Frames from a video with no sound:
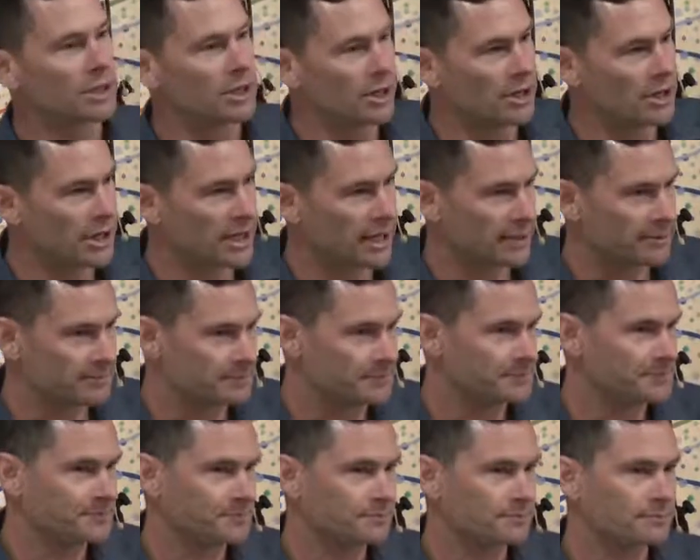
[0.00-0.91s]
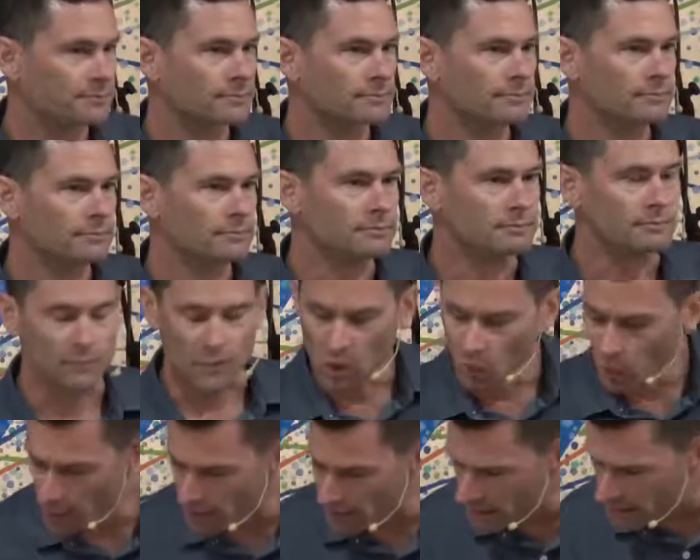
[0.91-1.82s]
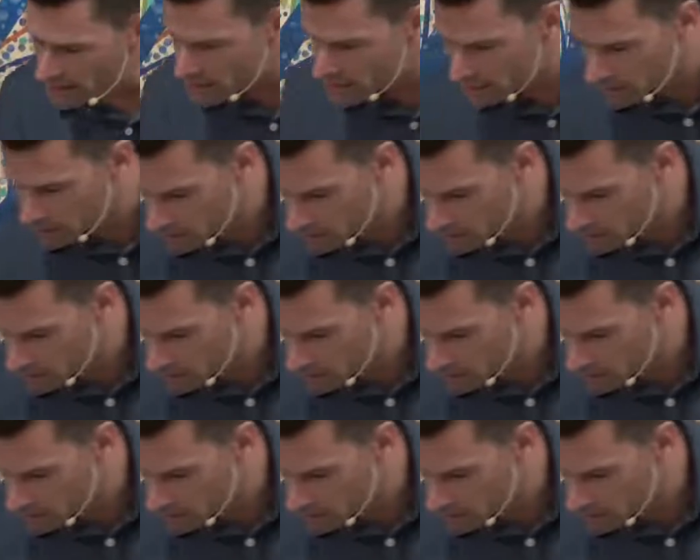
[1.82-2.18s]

learning. What needs to